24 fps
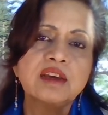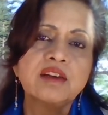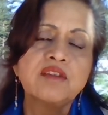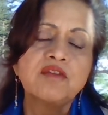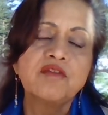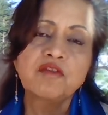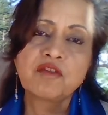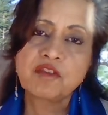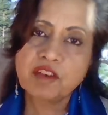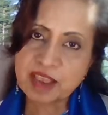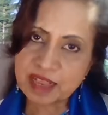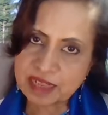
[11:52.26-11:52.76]

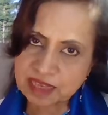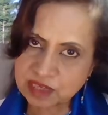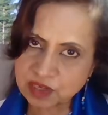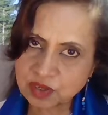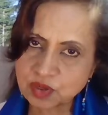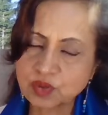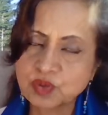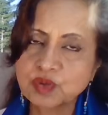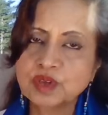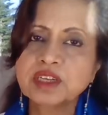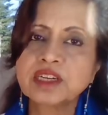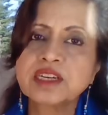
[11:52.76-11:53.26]
well
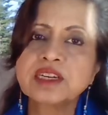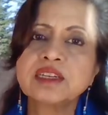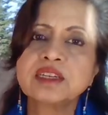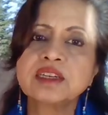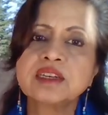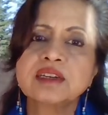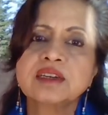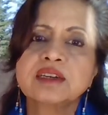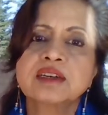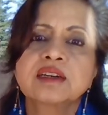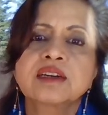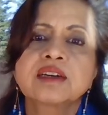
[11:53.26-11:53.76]
suited
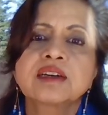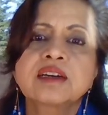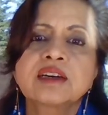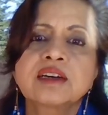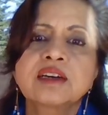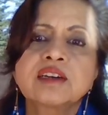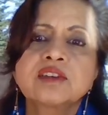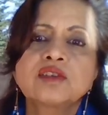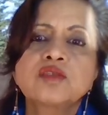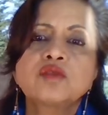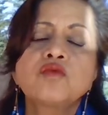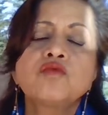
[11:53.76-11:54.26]

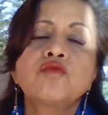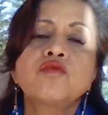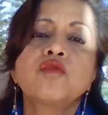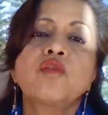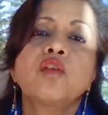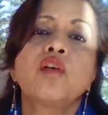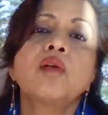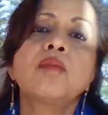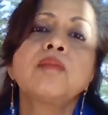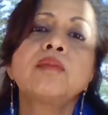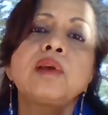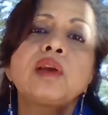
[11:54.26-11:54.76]
to
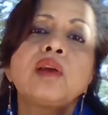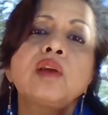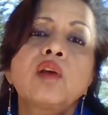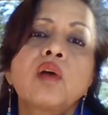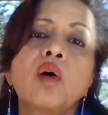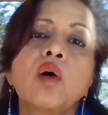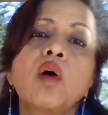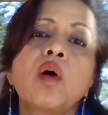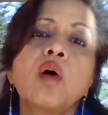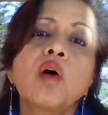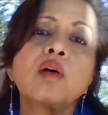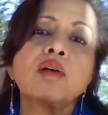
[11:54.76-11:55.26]
form
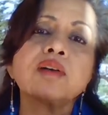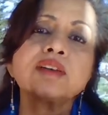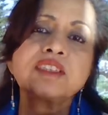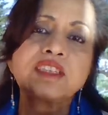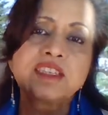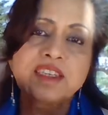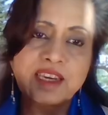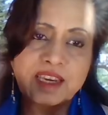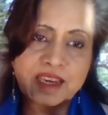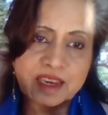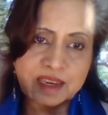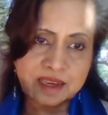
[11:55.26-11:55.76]
long
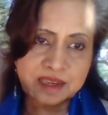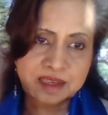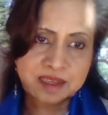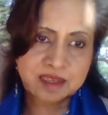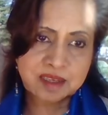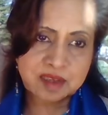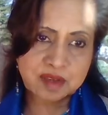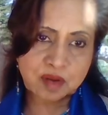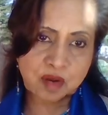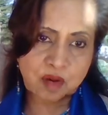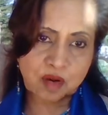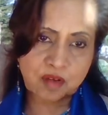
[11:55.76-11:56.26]

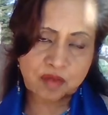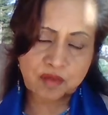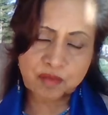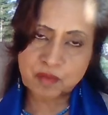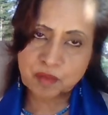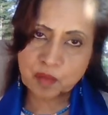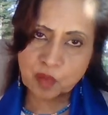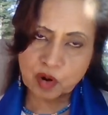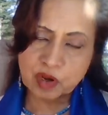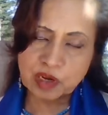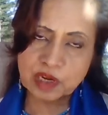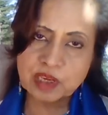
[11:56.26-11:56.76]
chains of
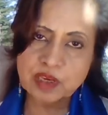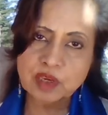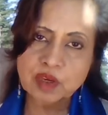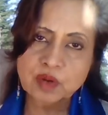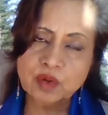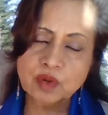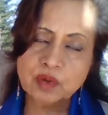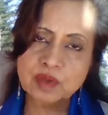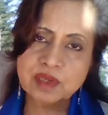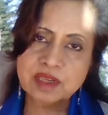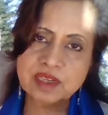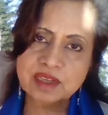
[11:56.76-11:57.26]

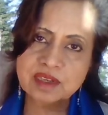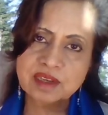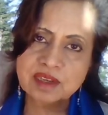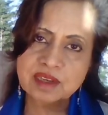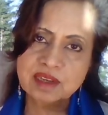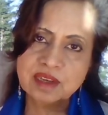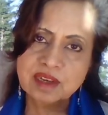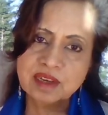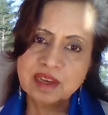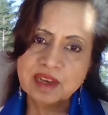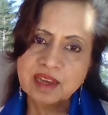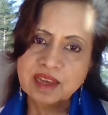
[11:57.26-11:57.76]
molecules
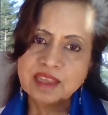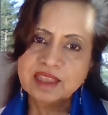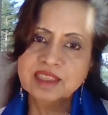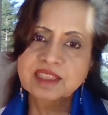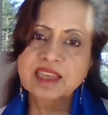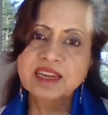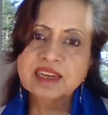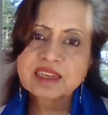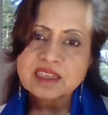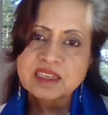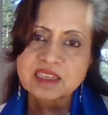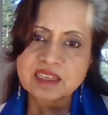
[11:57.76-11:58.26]

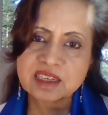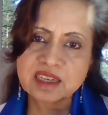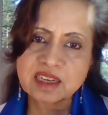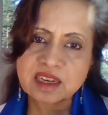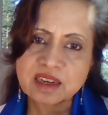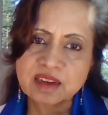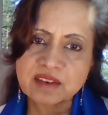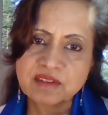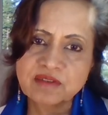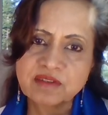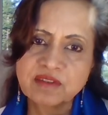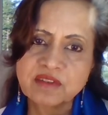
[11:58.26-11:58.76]
that
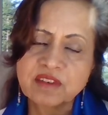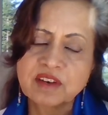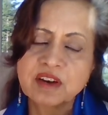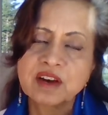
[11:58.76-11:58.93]
serve